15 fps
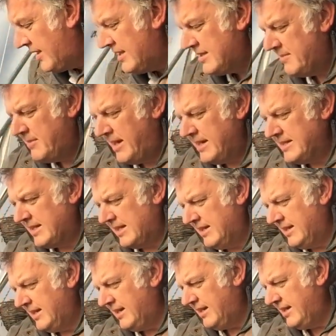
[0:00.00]
is amazing,
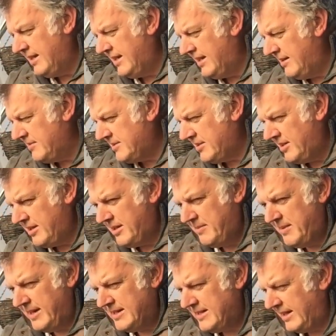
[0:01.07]
absolutely
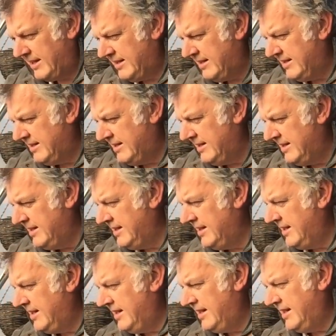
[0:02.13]
amazing.
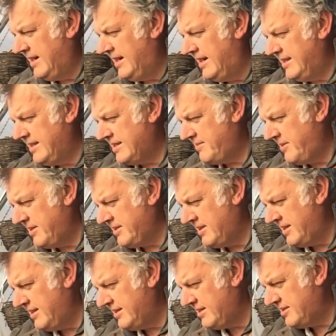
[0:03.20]
And this one
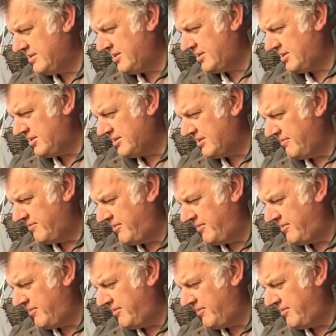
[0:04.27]
has just got some